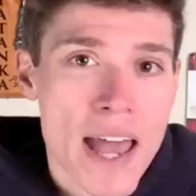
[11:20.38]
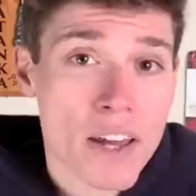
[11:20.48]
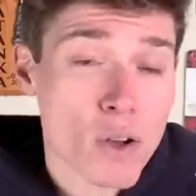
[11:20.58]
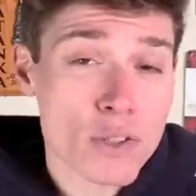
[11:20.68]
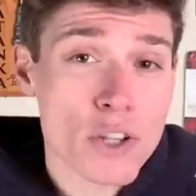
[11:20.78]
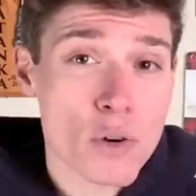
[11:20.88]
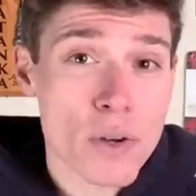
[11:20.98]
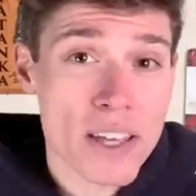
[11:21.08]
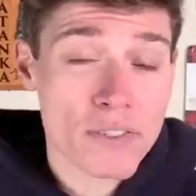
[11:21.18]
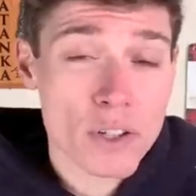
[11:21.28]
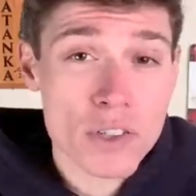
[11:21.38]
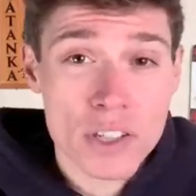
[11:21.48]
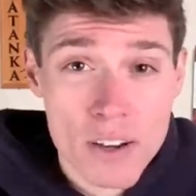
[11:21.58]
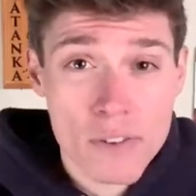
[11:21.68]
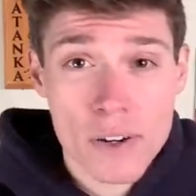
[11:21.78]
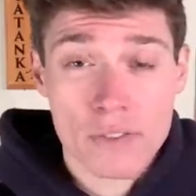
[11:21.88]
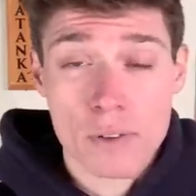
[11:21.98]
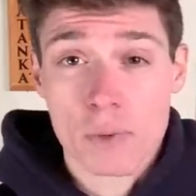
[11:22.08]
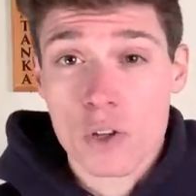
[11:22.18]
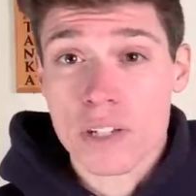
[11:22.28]
And also, if you're suffering
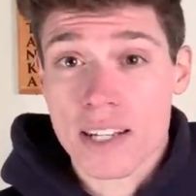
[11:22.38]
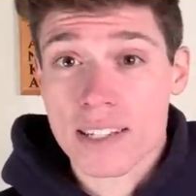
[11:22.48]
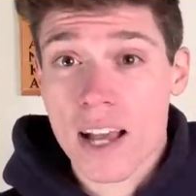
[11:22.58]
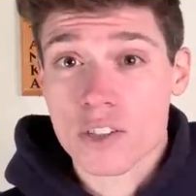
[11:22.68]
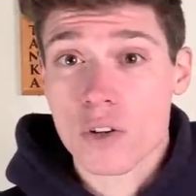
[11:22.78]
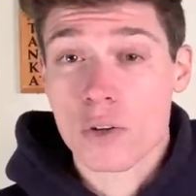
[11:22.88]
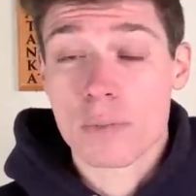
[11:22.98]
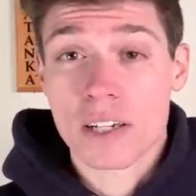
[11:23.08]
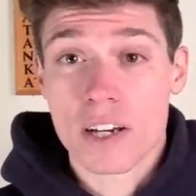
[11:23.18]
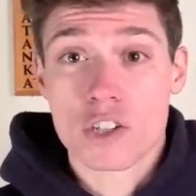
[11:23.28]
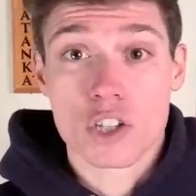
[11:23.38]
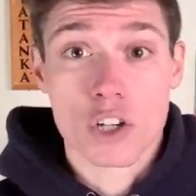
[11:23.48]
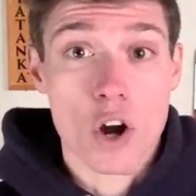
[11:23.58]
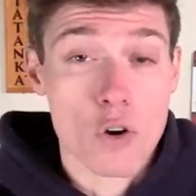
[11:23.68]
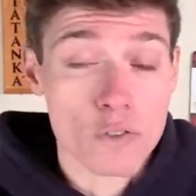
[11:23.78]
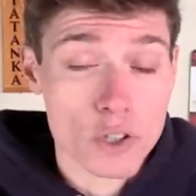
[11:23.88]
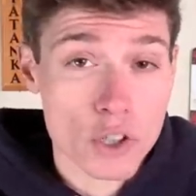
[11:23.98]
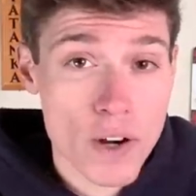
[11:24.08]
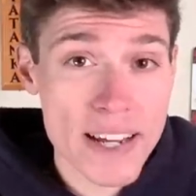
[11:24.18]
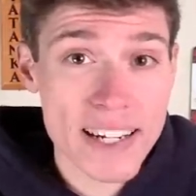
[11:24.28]
from low testosterone because you're
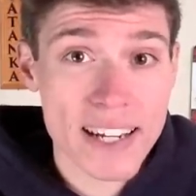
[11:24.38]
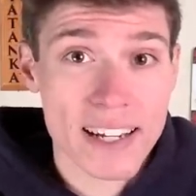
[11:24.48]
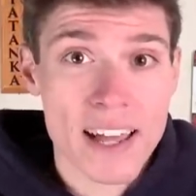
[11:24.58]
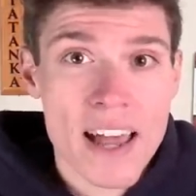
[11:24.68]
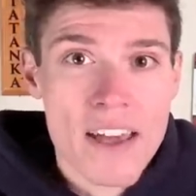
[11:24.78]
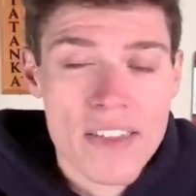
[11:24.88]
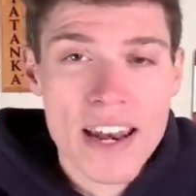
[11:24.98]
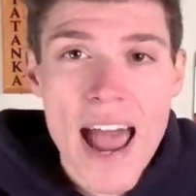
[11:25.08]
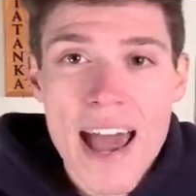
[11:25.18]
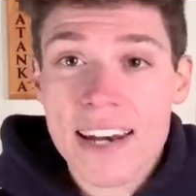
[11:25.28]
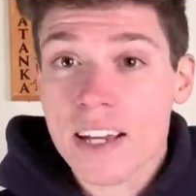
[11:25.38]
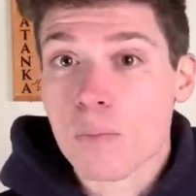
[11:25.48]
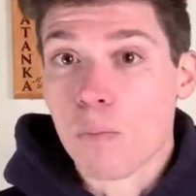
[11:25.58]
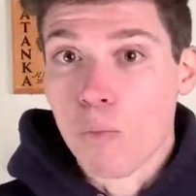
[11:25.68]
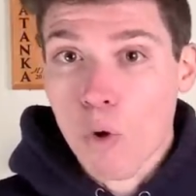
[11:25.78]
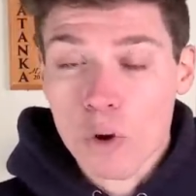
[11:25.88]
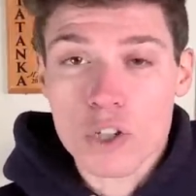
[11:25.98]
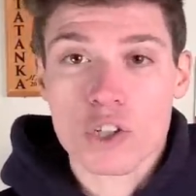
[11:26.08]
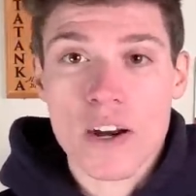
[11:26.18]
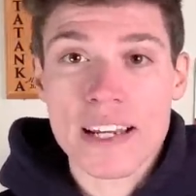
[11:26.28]
overtraining, then adding more
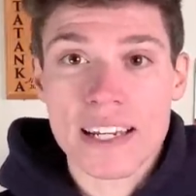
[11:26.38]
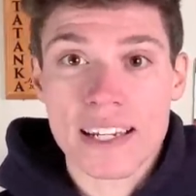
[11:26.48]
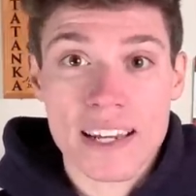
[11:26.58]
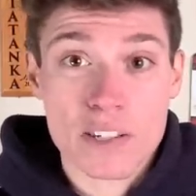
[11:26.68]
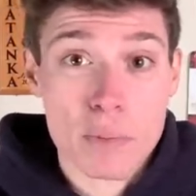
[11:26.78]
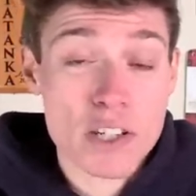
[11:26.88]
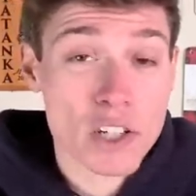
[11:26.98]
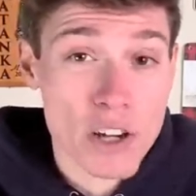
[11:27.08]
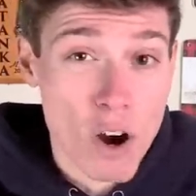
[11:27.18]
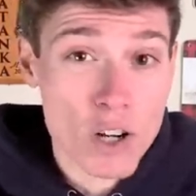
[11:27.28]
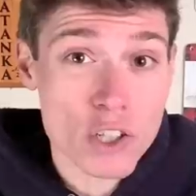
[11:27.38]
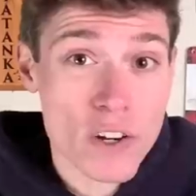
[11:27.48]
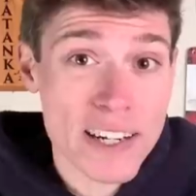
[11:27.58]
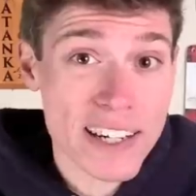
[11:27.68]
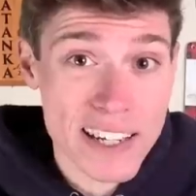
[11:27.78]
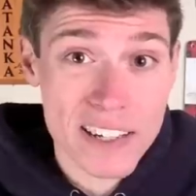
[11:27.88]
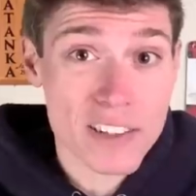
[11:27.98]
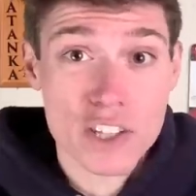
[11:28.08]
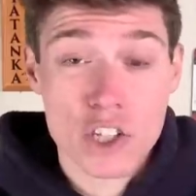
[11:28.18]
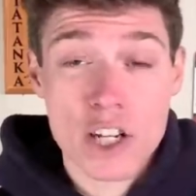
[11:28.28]
training, especially hard training in
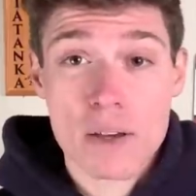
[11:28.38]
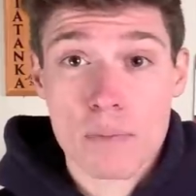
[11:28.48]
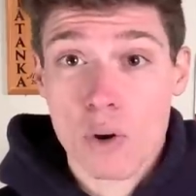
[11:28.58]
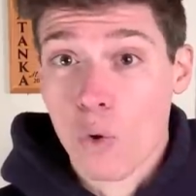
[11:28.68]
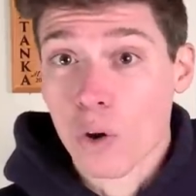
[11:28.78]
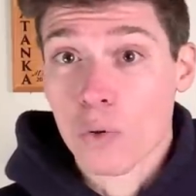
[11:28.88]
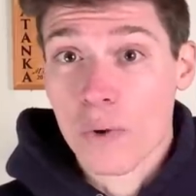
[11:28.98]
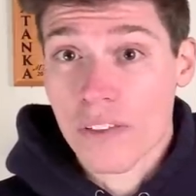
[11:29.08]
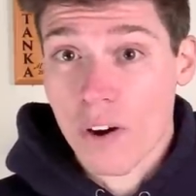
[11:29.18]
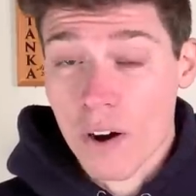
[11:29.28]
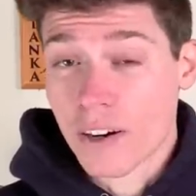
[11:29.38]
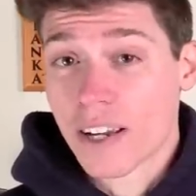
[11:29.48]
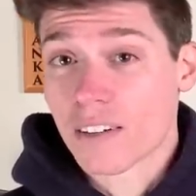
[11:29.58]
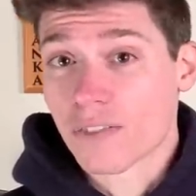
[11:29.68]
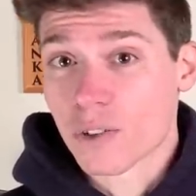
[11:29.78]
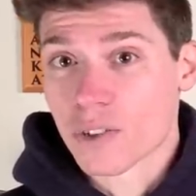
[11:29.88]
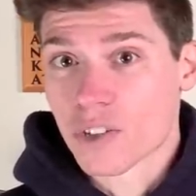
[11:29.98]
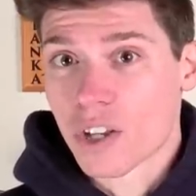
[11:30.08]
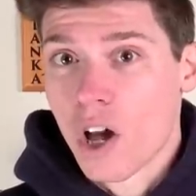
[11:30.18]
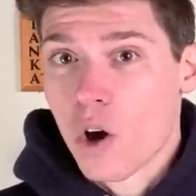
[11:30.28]
the gym or with hard
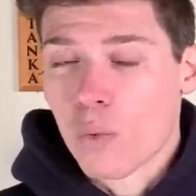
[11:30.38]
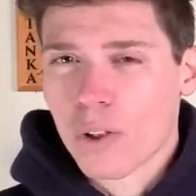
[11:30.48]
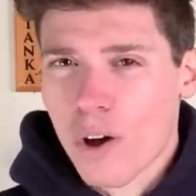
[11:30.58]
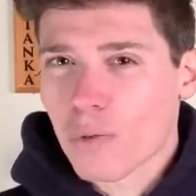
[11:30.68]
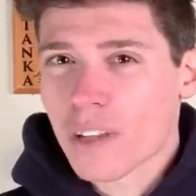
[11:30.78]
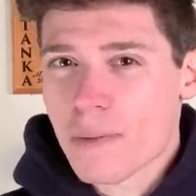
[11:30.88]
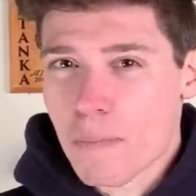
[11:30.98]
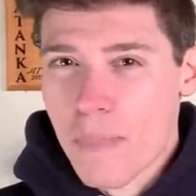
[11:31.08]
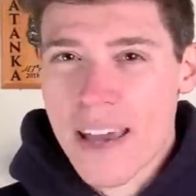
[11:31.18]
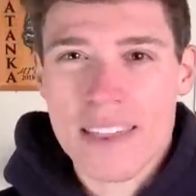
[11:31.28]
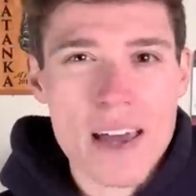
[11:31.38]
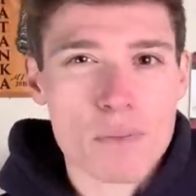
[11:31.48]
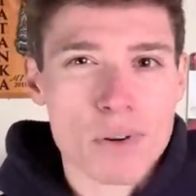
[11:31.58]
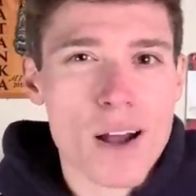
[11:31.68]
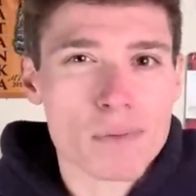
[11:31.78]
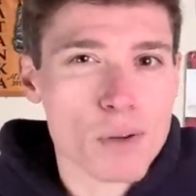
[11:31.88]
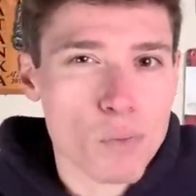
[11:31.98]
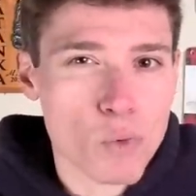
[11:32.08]
intervals, will only make that problem